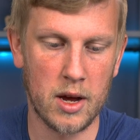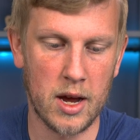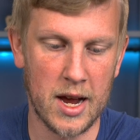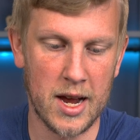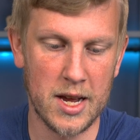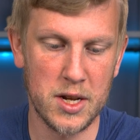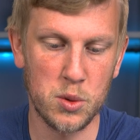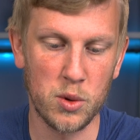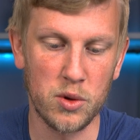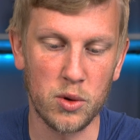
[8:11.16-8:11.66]

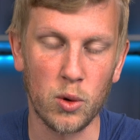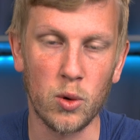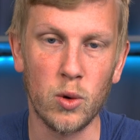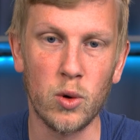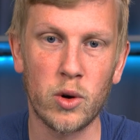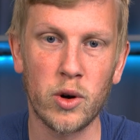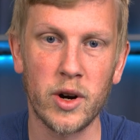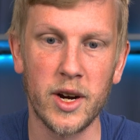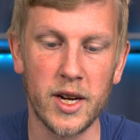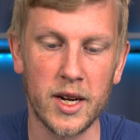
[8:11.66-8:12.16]
As with
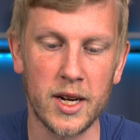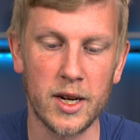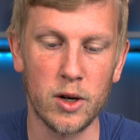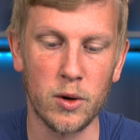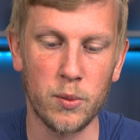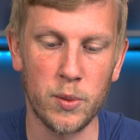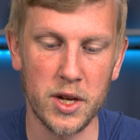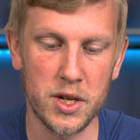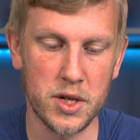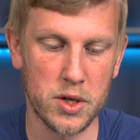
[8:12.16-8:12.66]
all
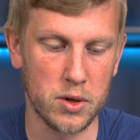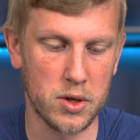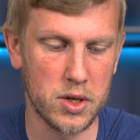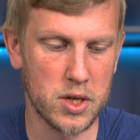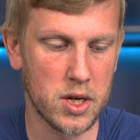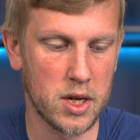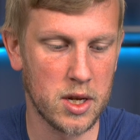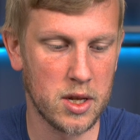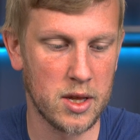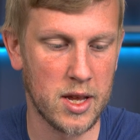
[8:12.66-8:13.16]
Craighill
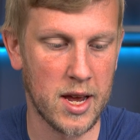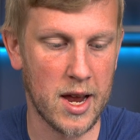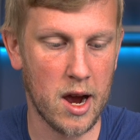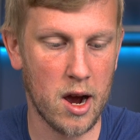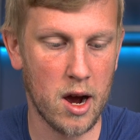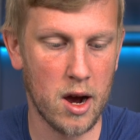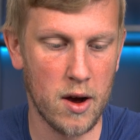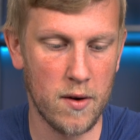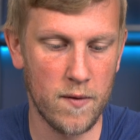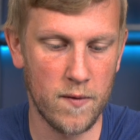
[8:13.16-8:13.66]
puzzles, they
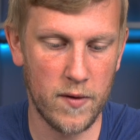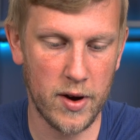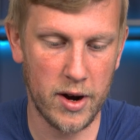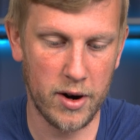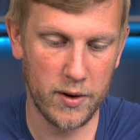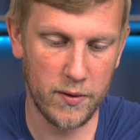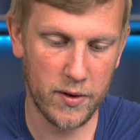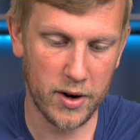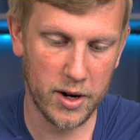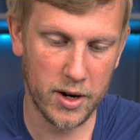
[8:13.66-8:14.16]
are
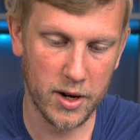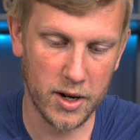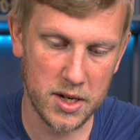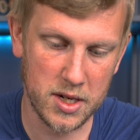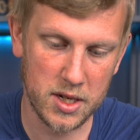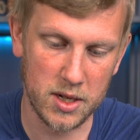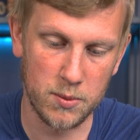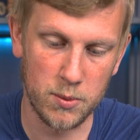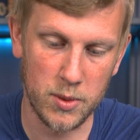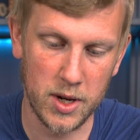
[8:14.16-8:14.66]
very, very
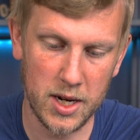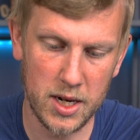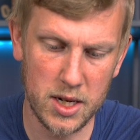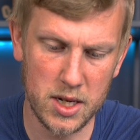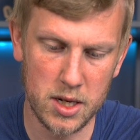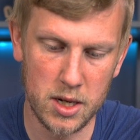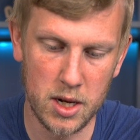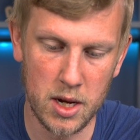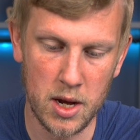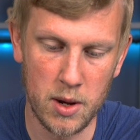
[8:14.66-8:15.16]
nicely
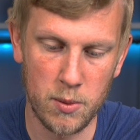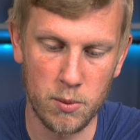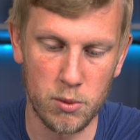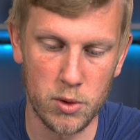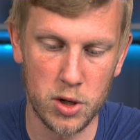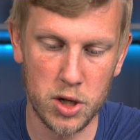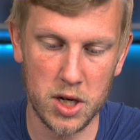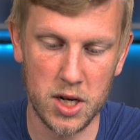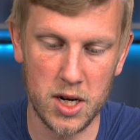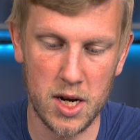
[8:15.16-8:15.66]
made.
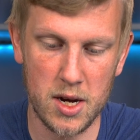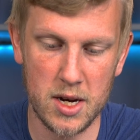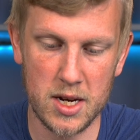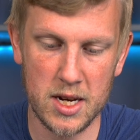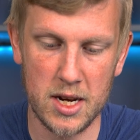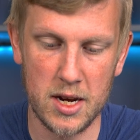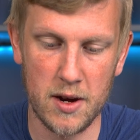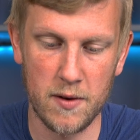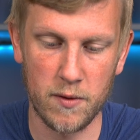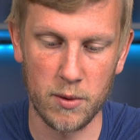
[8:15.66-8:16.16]
Machined
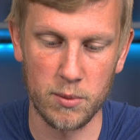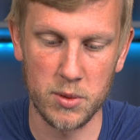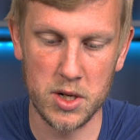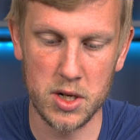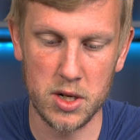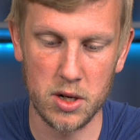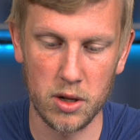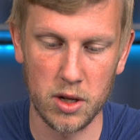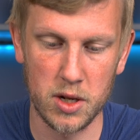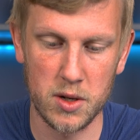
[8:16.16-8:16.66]
here from
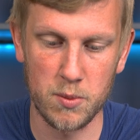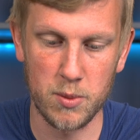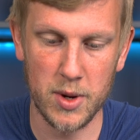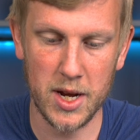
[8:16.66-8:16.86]
solid